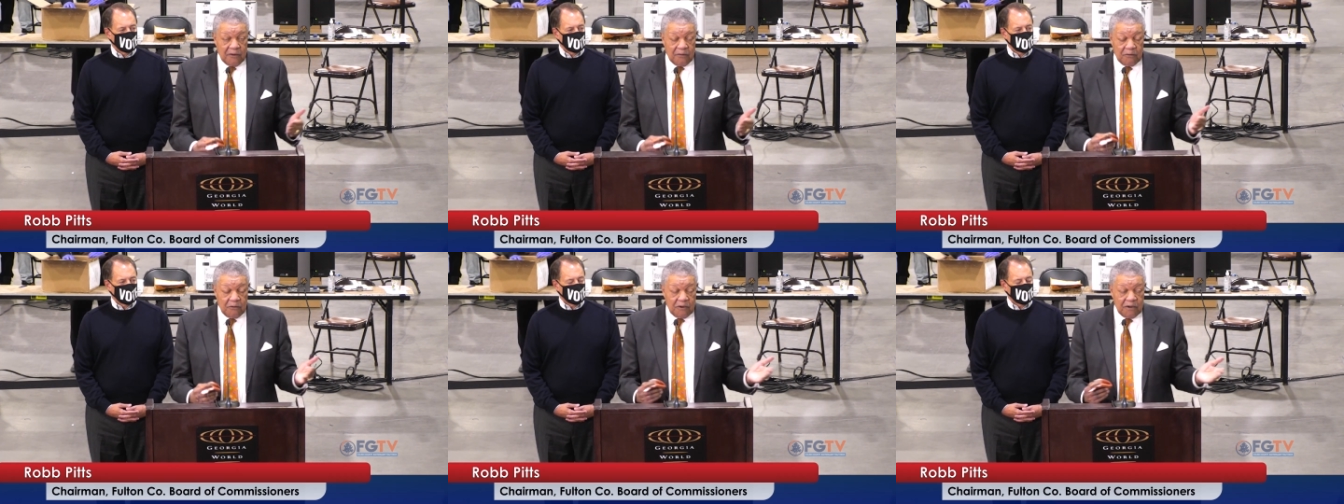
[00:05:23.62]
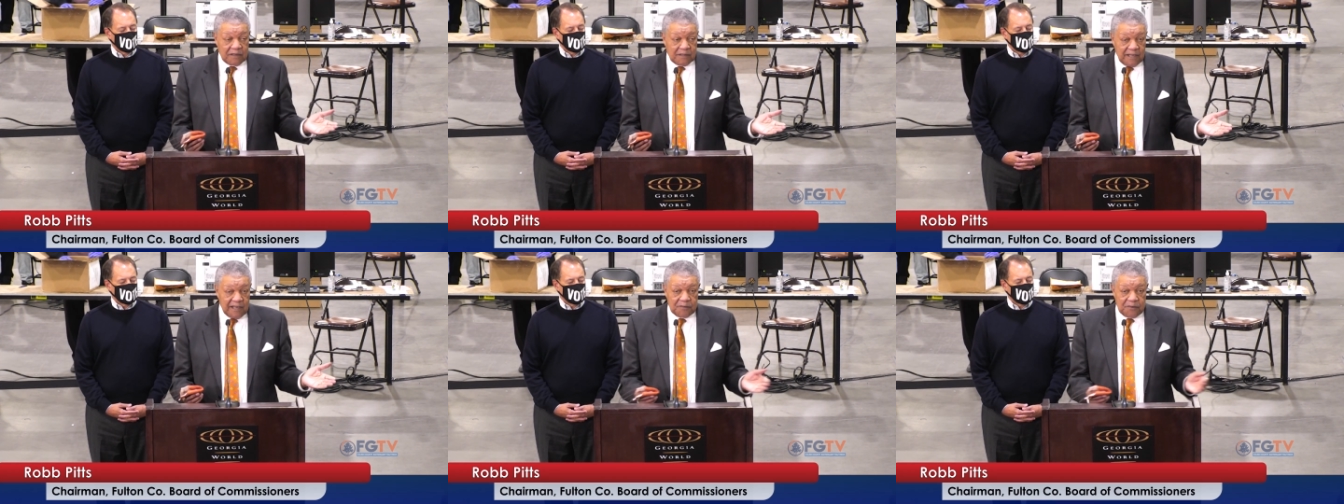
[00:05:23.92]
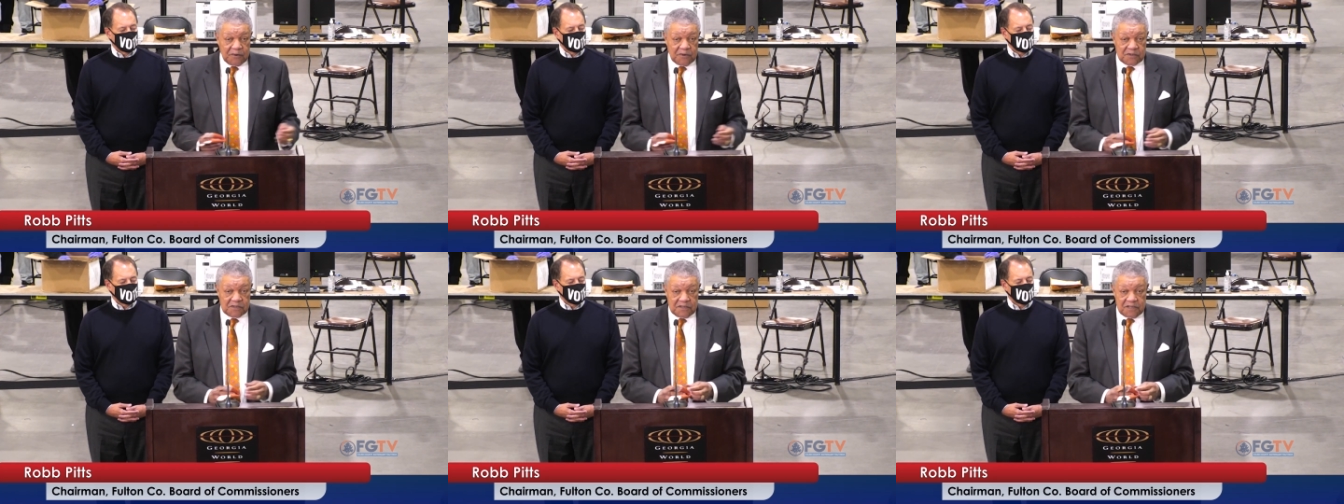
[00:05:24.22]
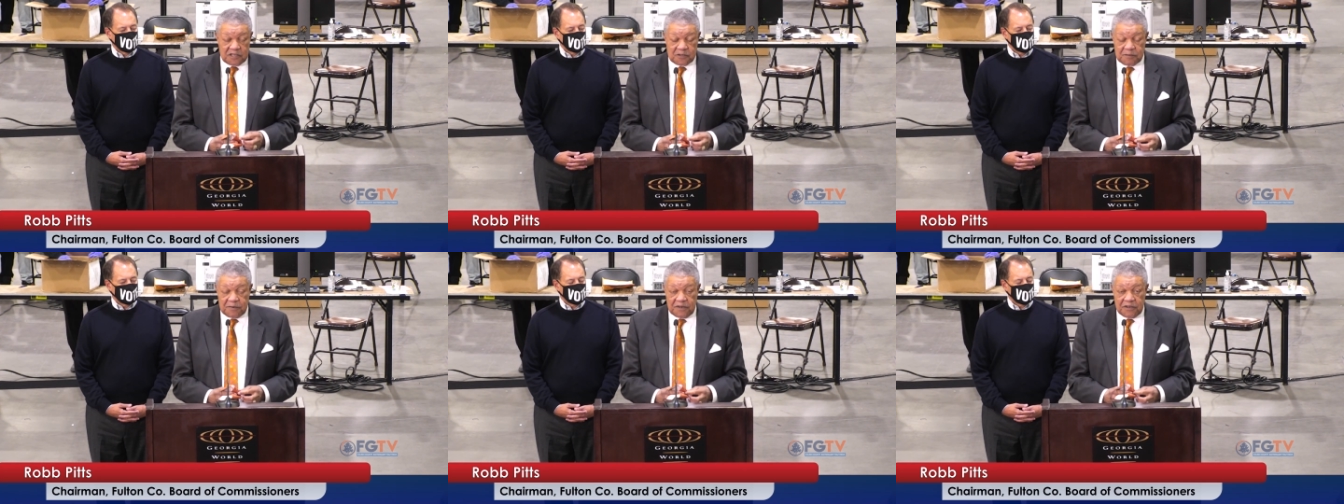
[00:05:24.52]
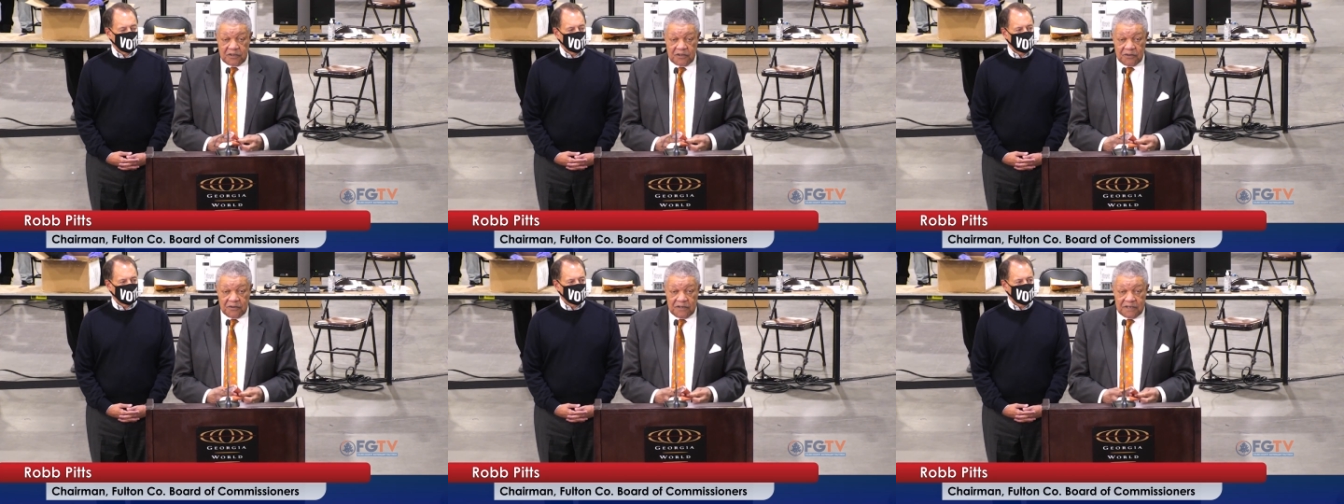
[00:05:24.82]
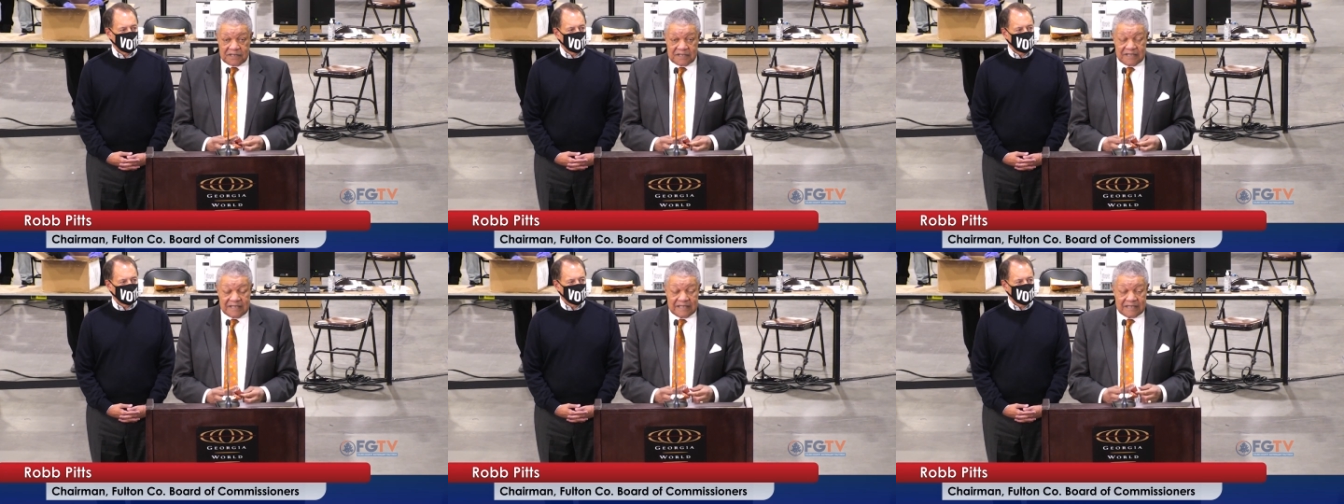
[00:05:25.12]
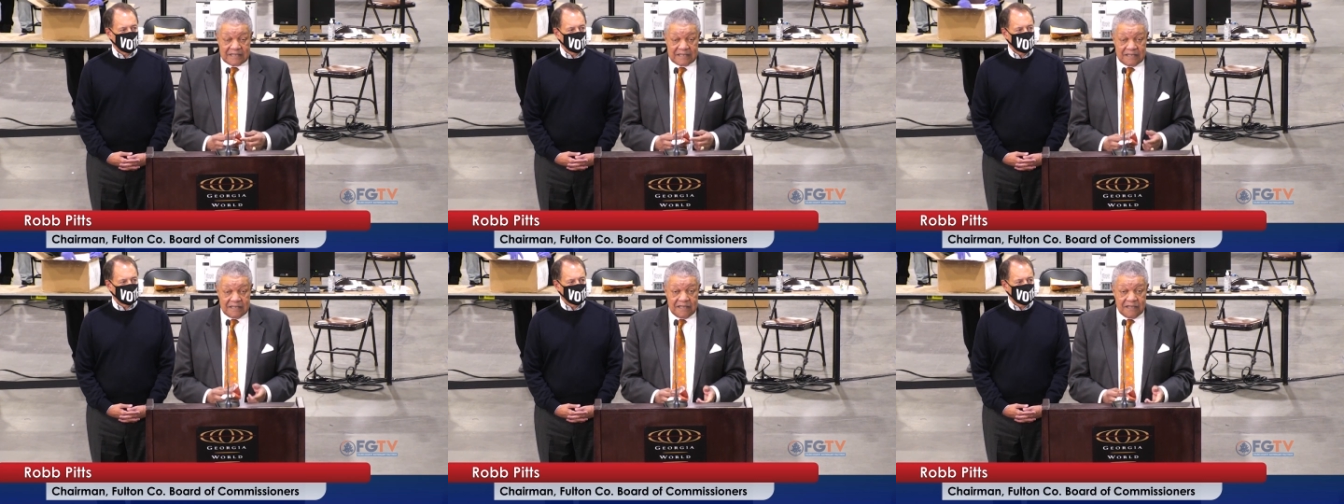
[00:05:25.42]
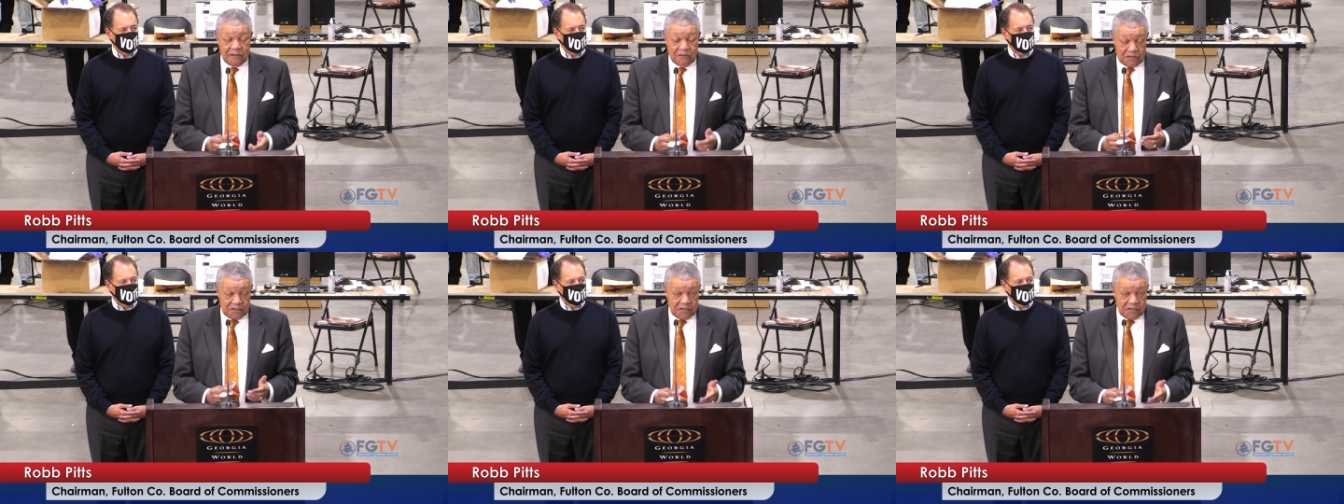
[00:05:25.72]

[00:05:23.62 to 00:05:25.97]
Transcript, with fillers: and what that person has been doing since he